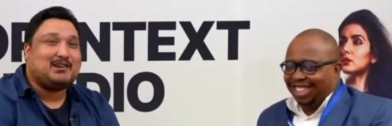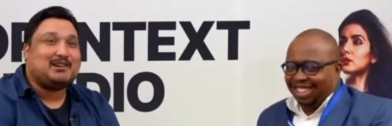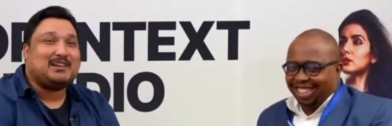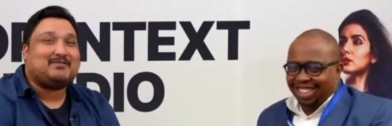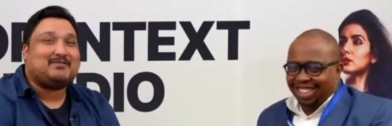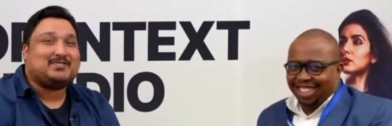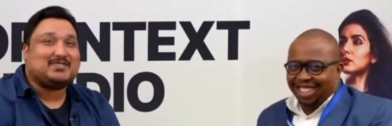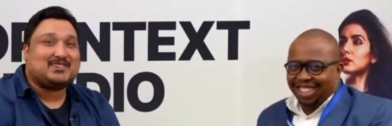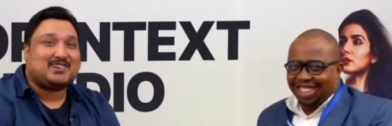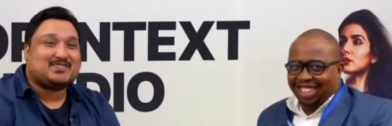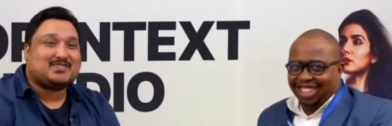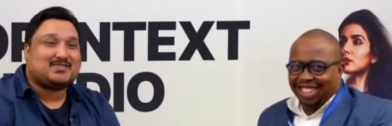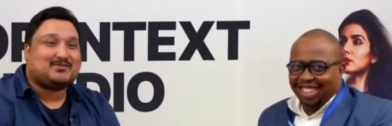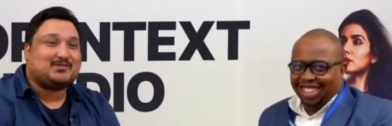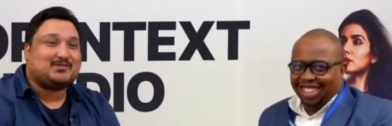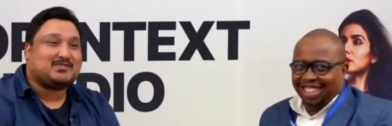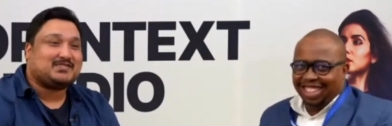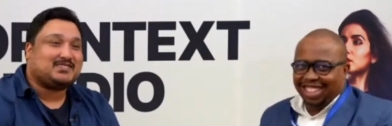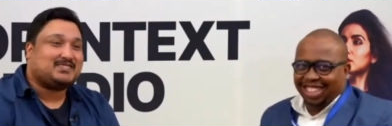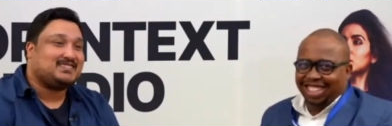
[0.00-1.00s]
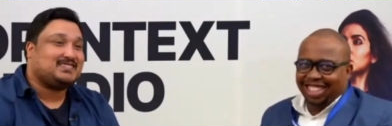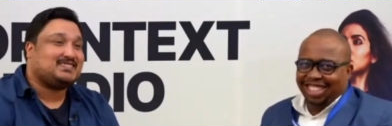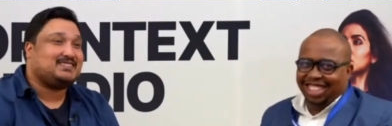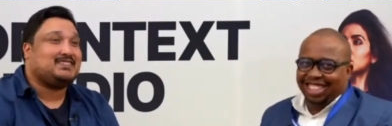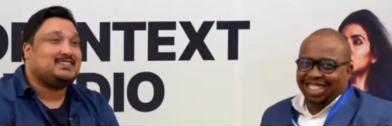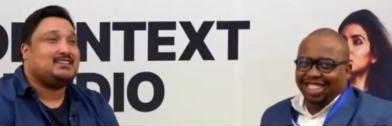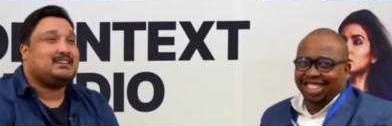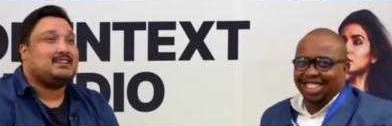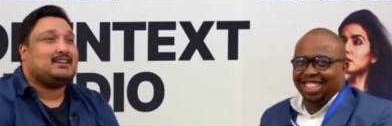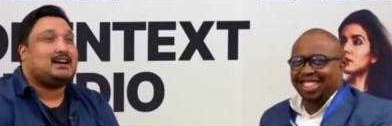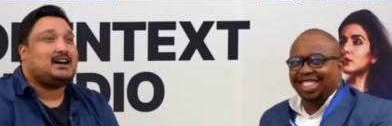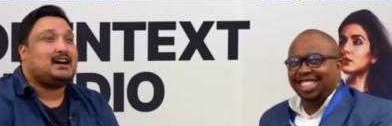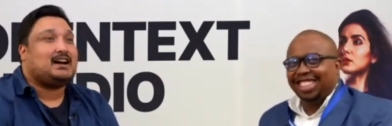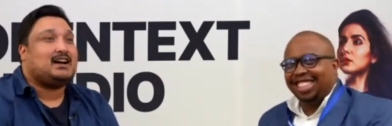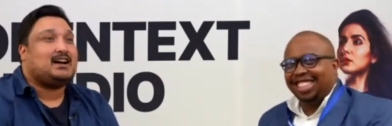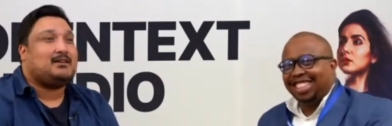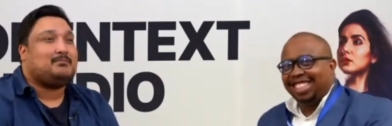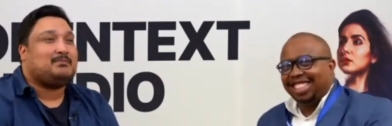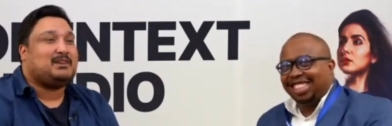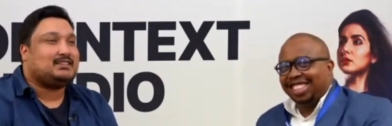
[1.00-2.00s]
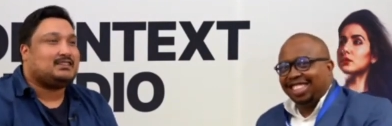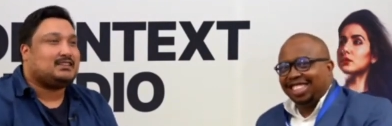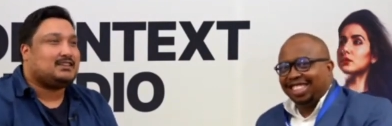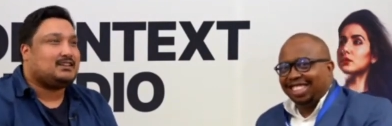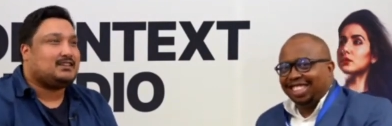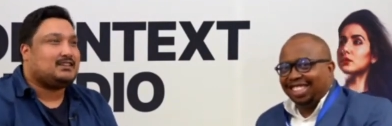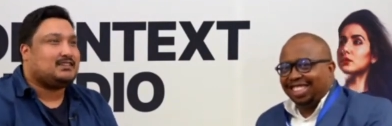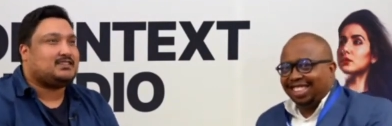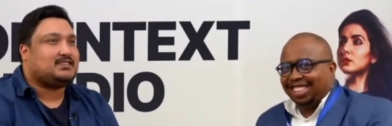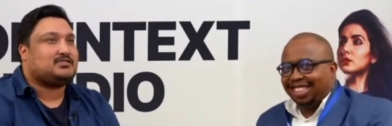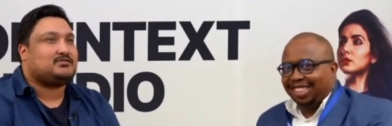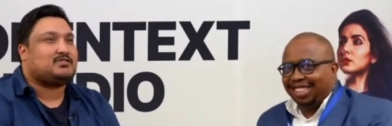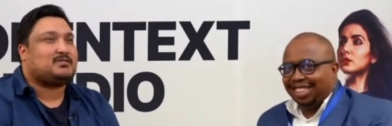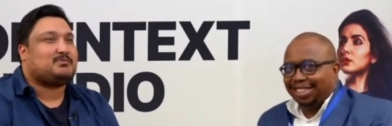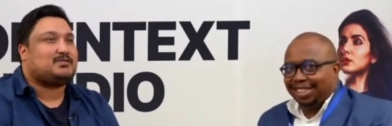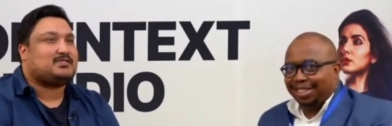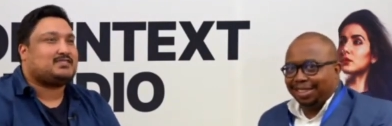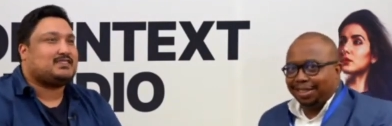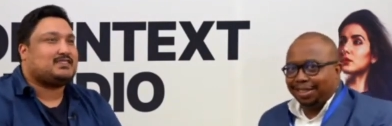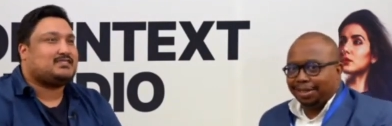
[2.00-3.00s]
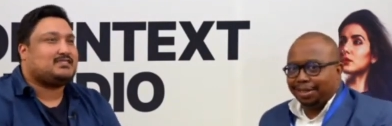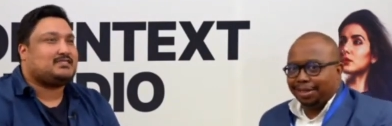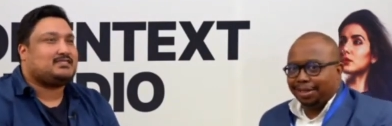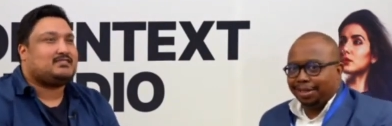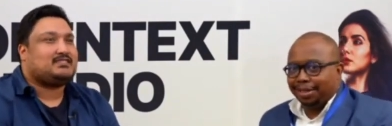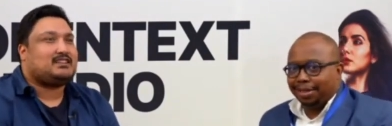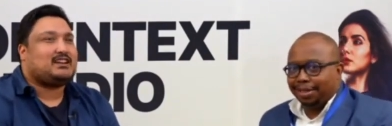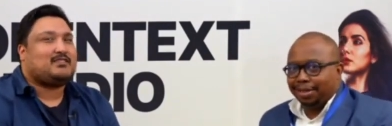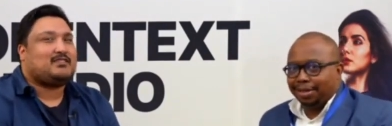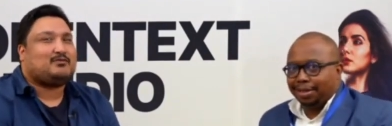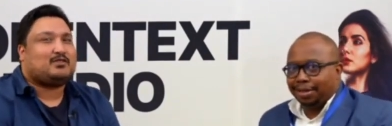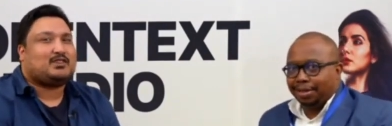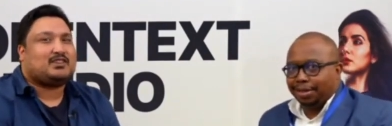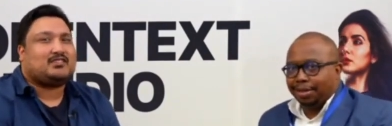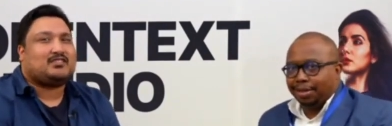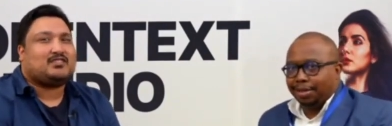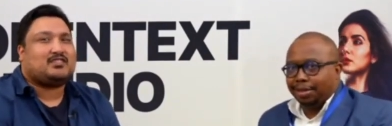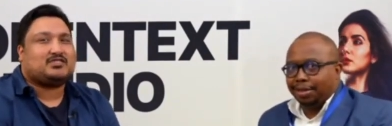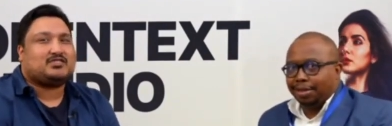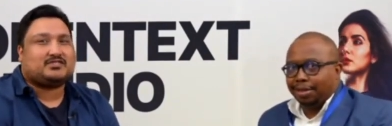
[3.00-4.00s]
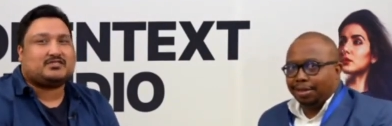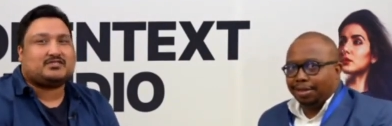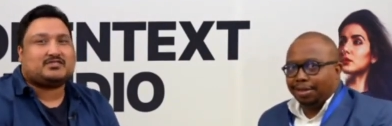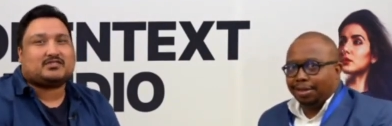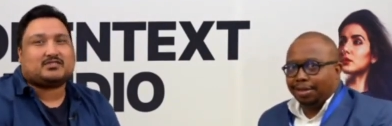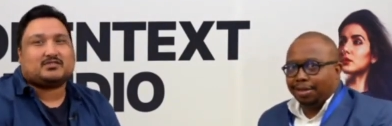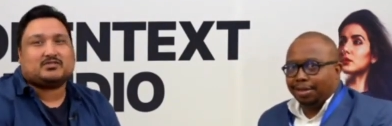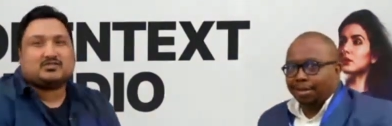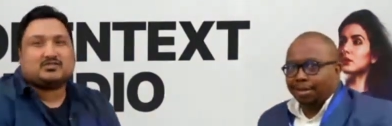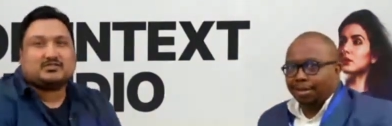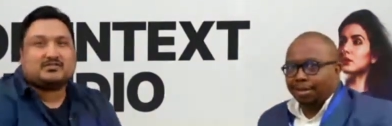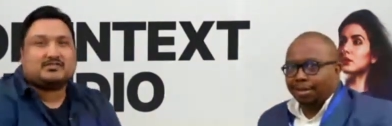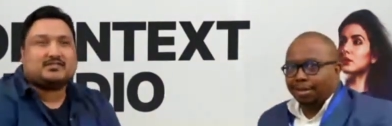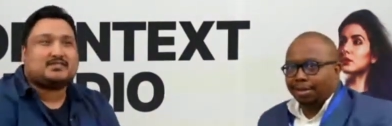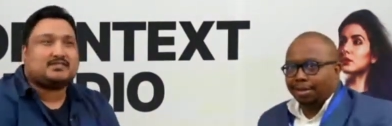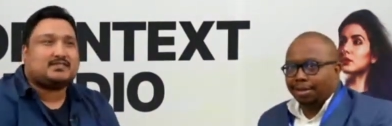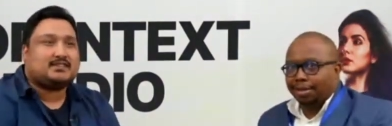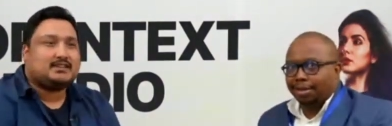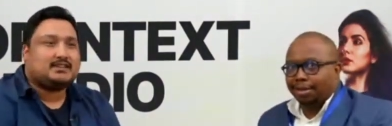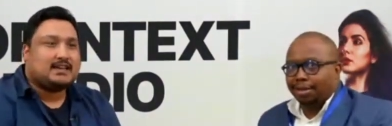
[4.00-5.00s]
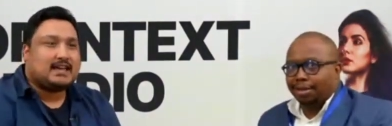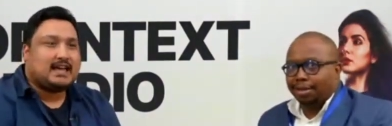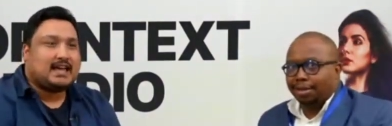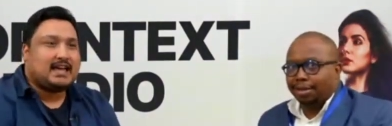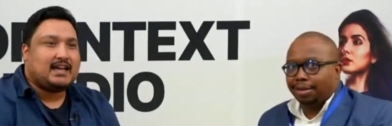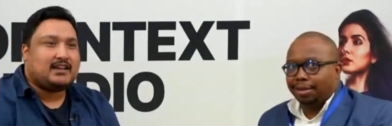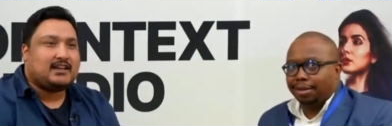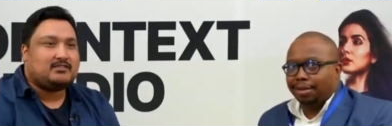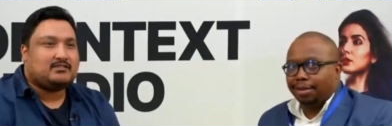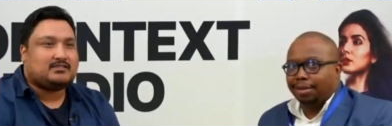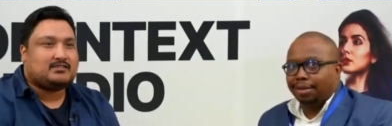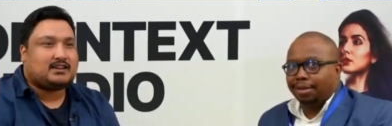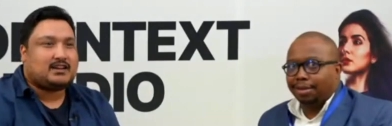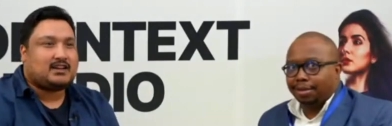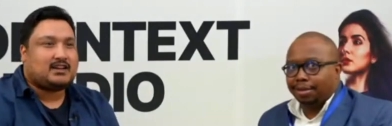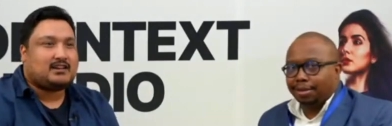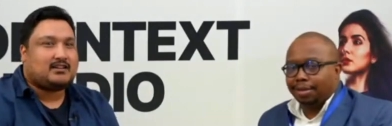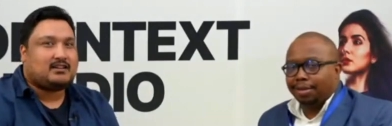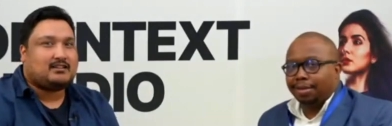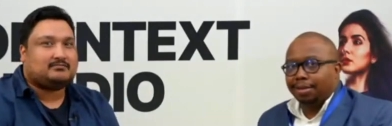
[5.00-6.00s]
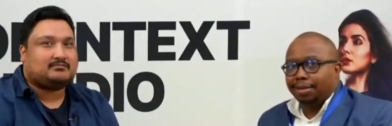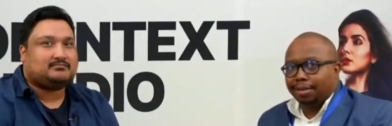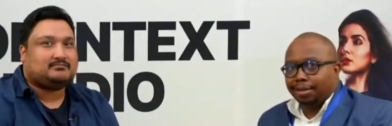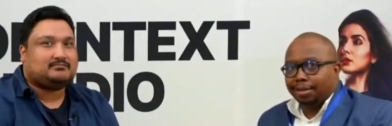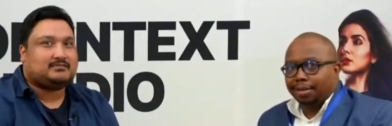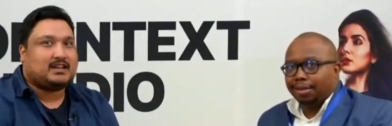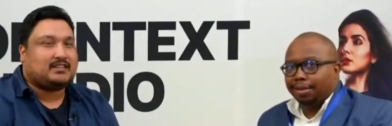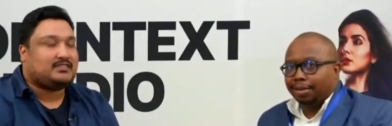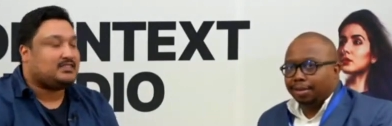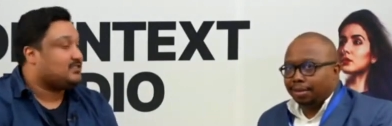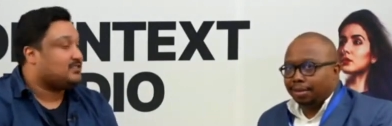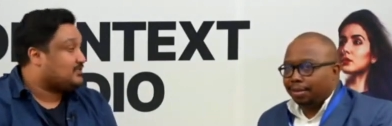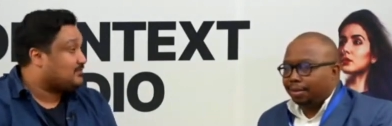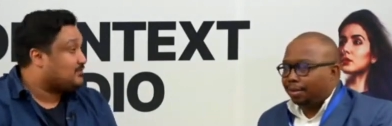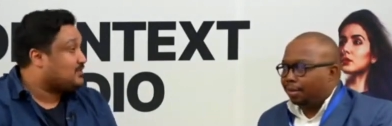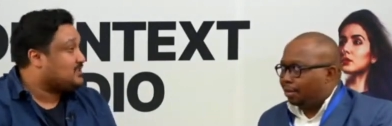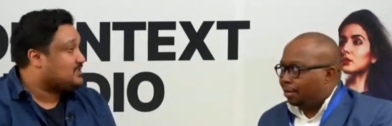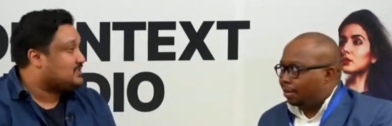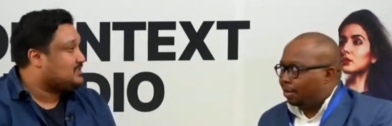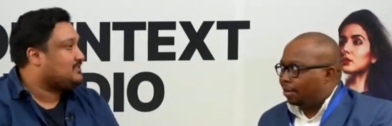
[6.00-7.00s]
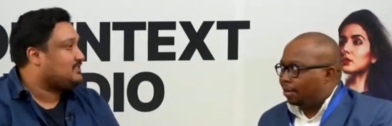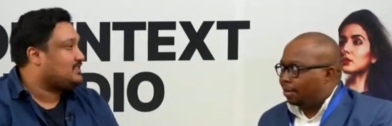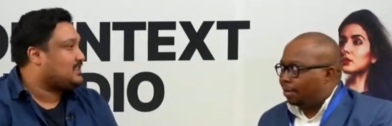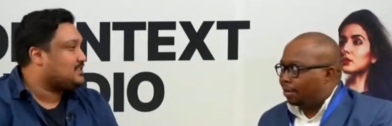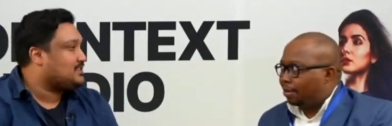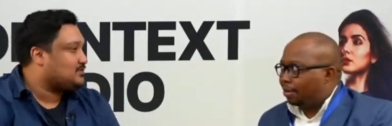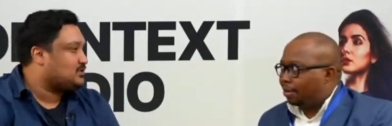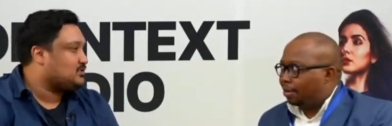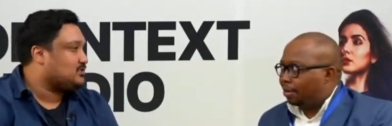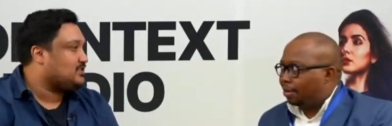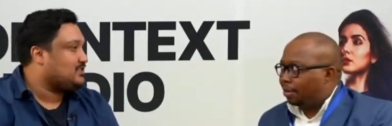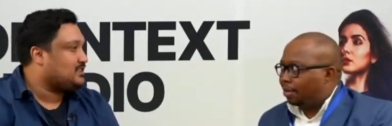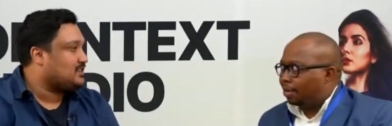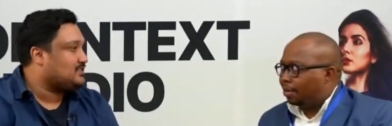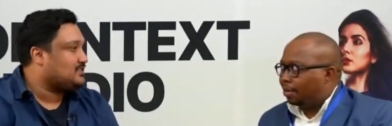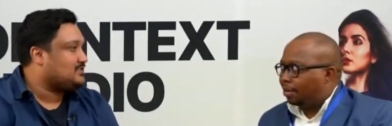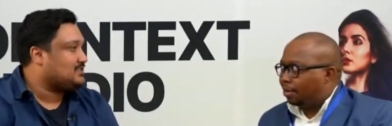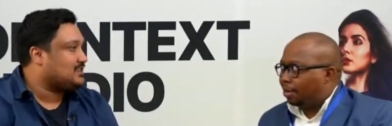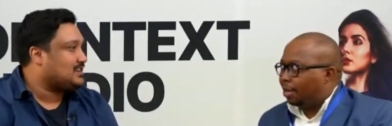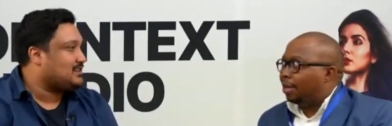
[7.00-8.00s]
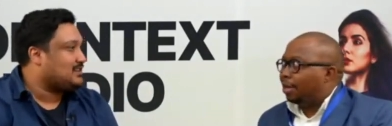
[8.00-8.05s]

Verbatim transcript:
Speaker 1: we won't have a chance, unfortunately. Uh, Mandla is representing Africonology Solutions, and uh, I think firstly, thanks for joining us.